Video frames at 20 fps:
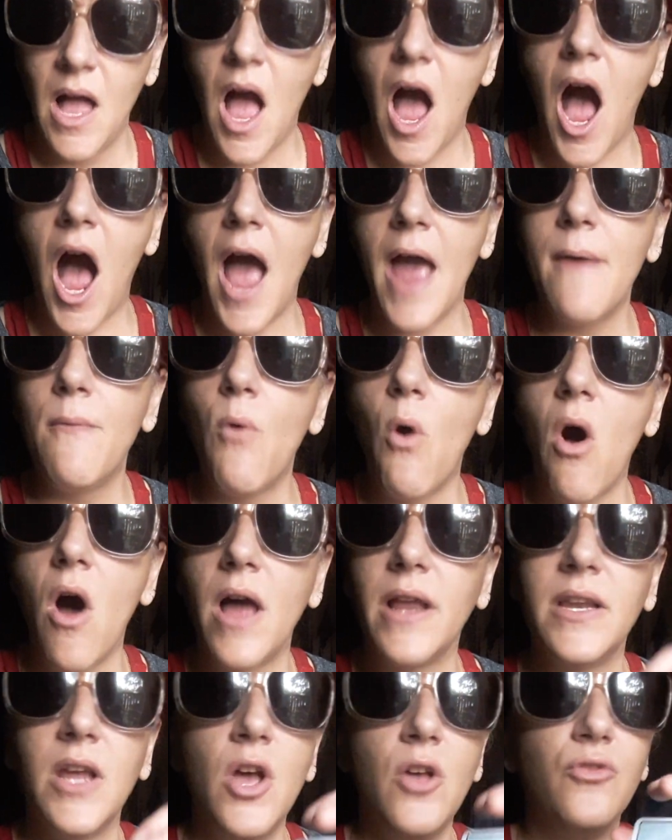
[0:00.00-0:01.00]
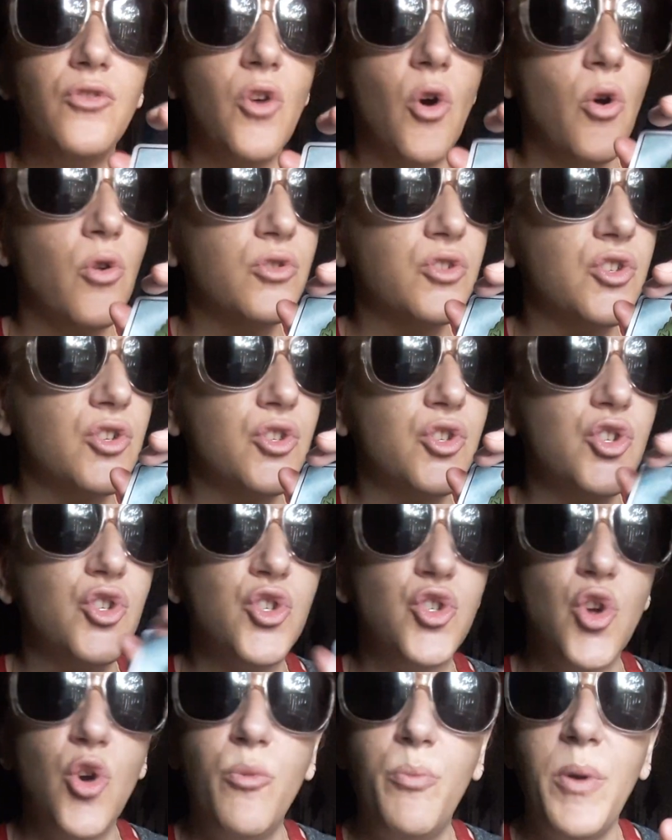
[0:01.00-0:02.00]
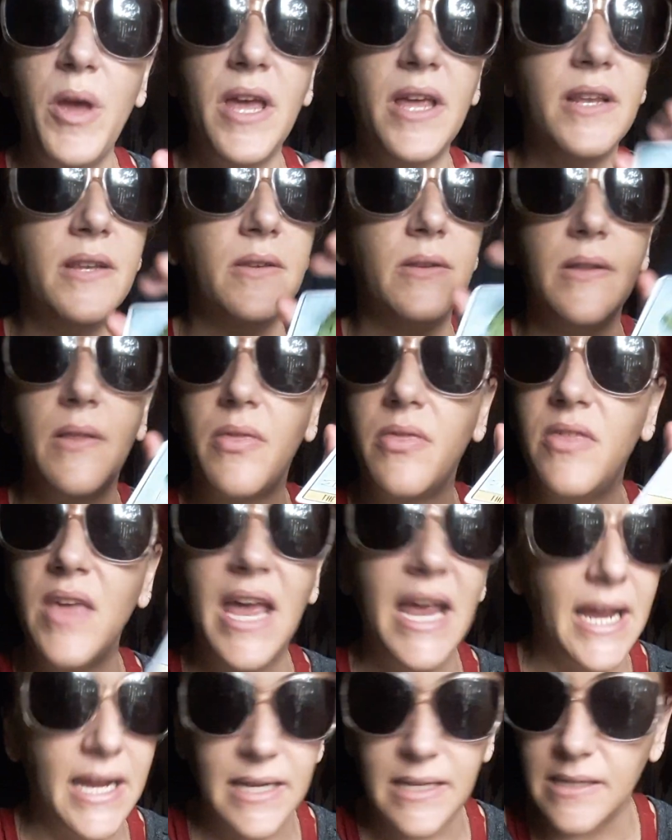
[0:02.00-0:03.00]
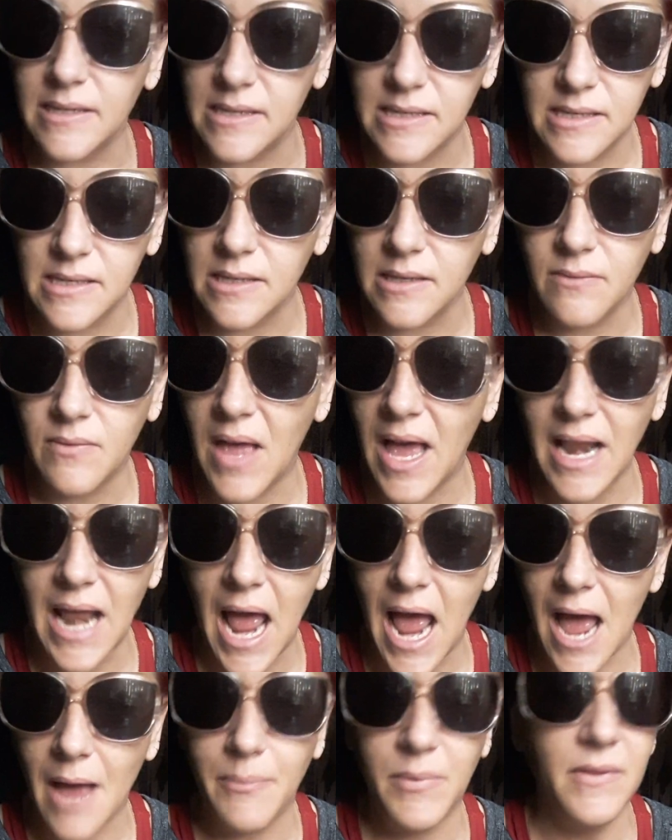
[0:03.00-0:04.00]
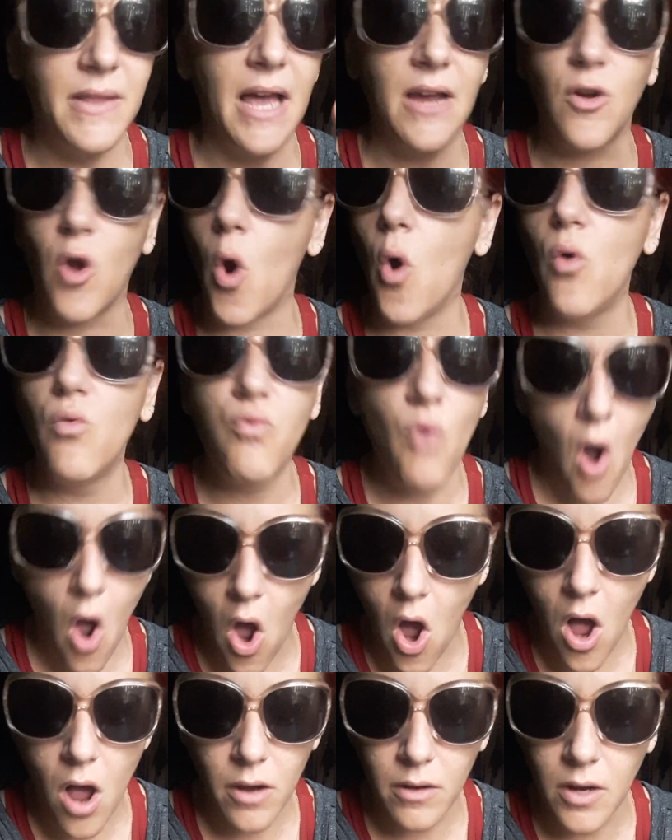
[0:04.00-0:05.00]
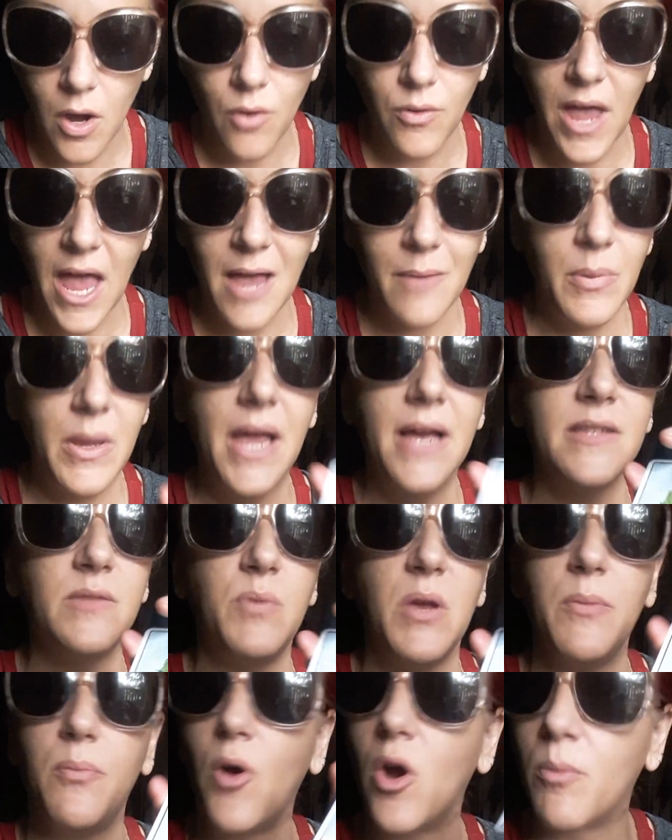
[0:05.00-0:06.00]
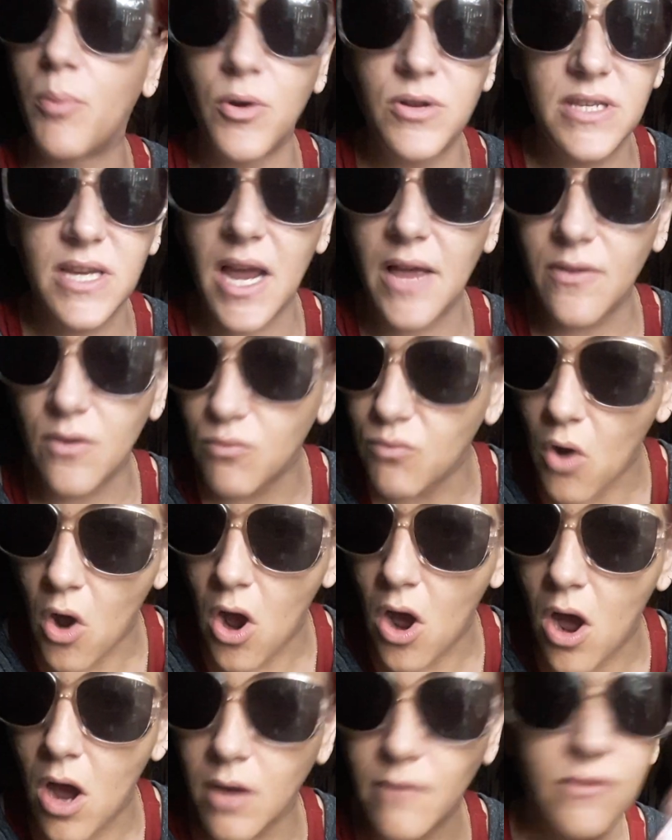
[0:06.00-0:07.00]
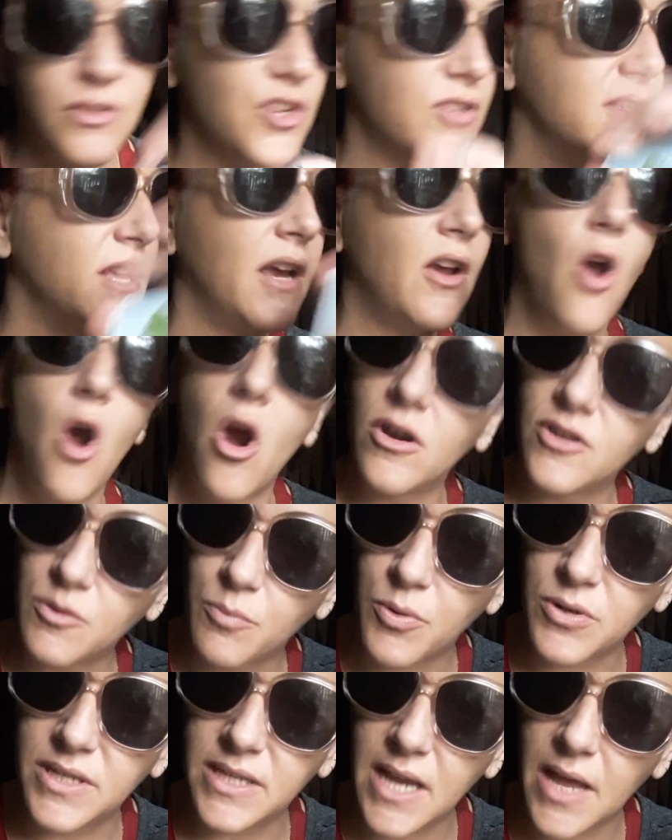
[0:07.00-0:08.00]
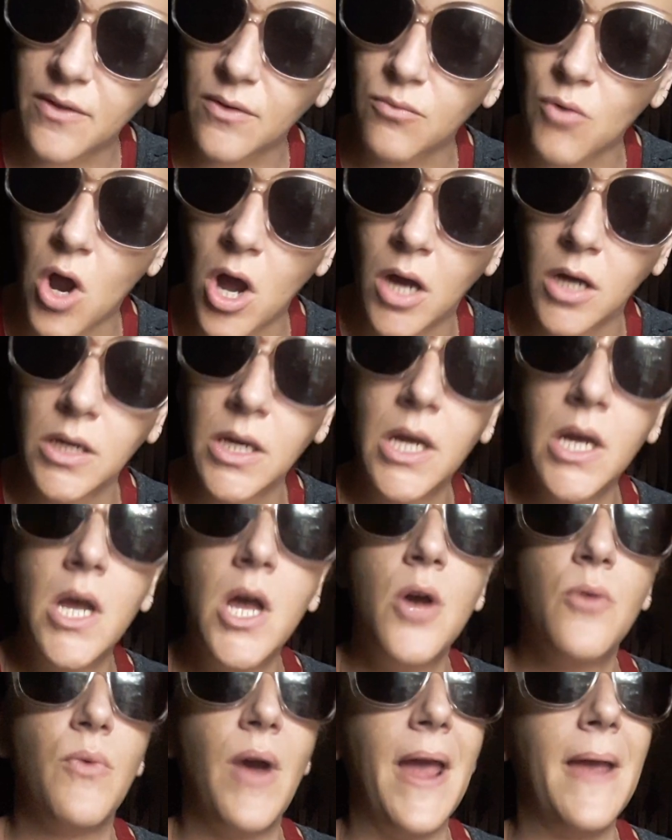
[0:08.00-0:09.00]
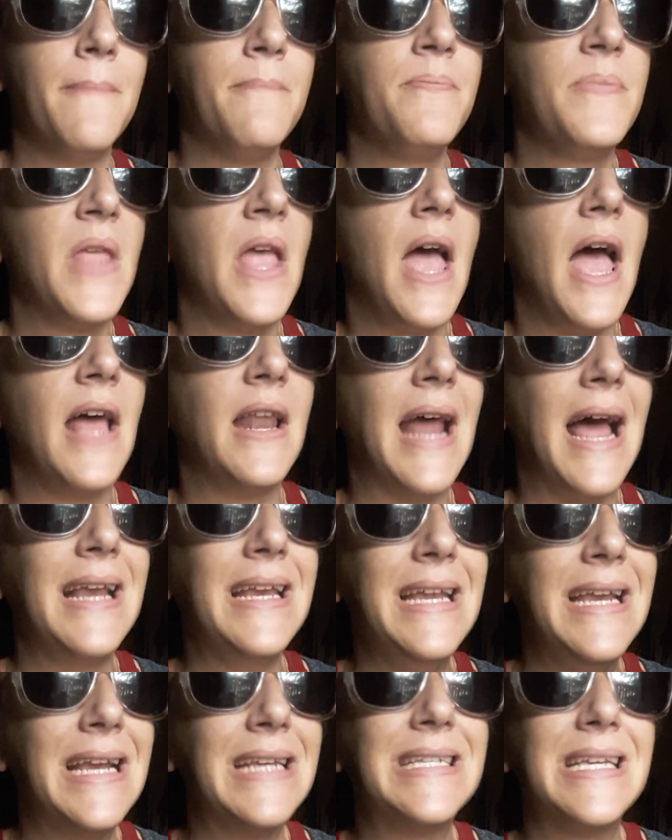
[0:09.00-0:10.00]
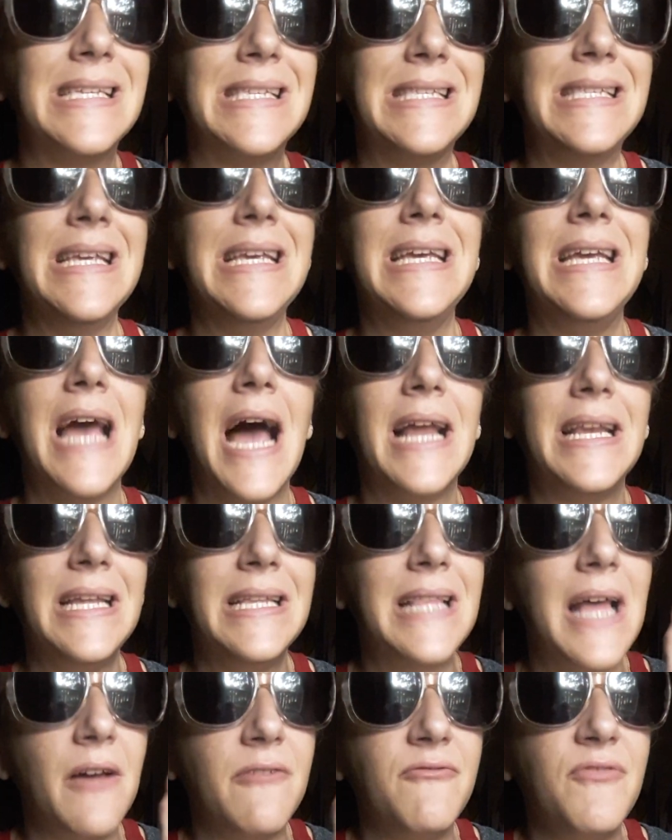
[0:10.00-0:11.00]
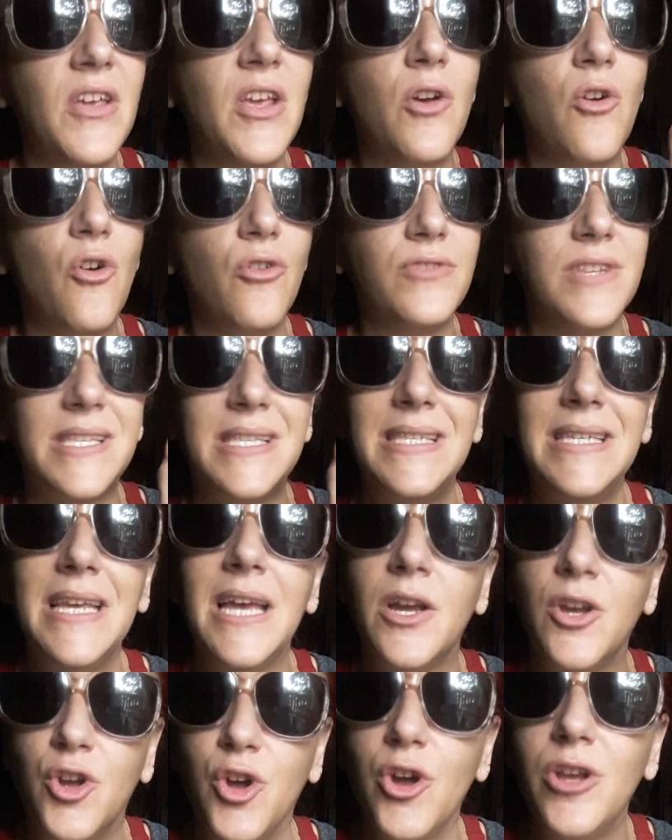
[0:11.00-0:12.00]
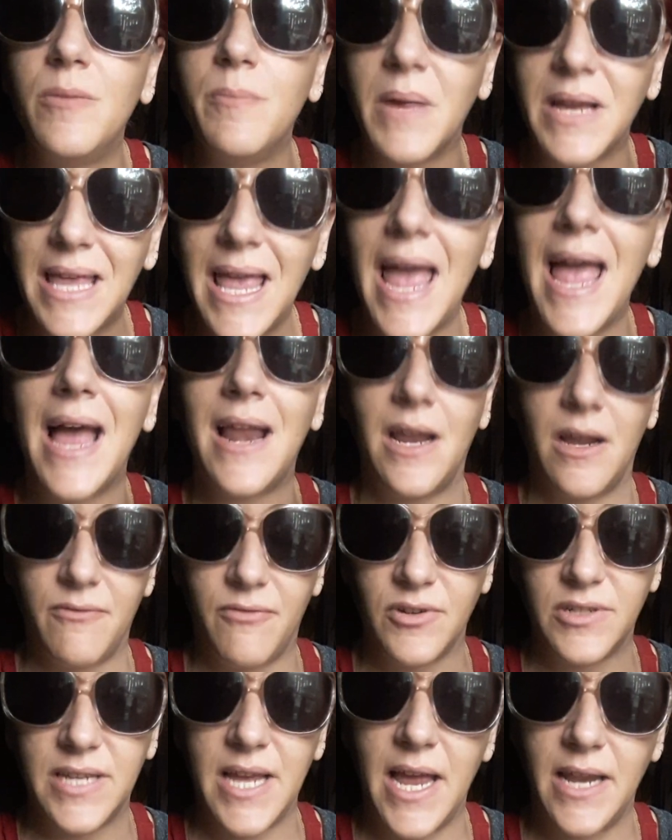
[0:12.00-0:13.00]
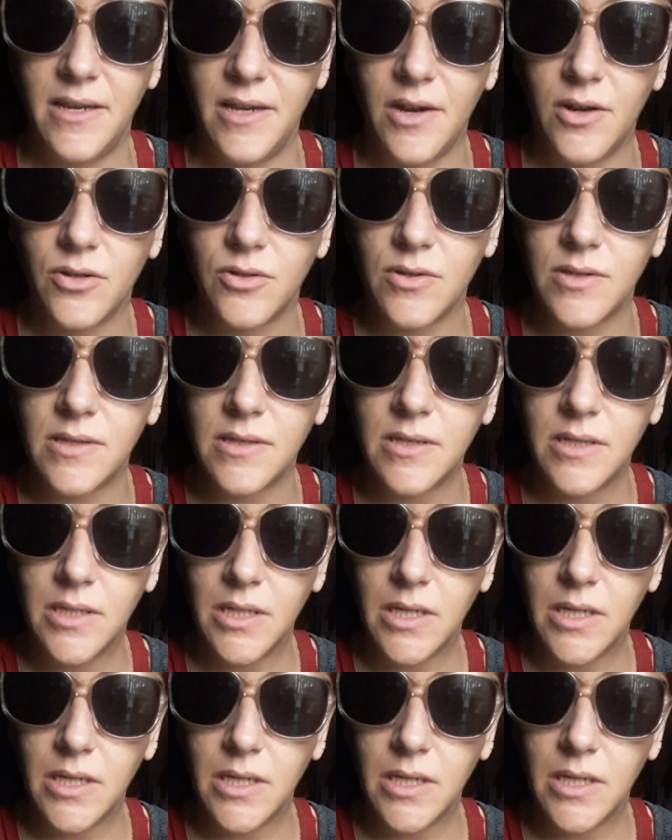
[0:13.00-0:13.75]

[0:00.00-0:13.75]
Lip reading: I want those stupid things that happen that go wrong, okay, because people are put together wrong, just like cars are put together wrong, right? And I need that vehicle to see a good mechanic for 10 years.